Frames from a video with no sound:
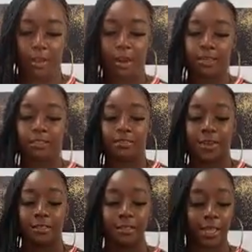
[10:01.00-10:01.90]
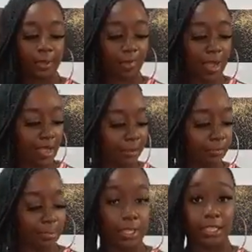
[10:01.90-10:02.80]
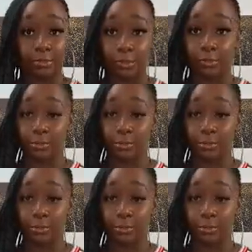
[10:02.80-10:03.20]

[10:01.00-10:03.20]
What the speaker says: All right, so if I look at my decimals,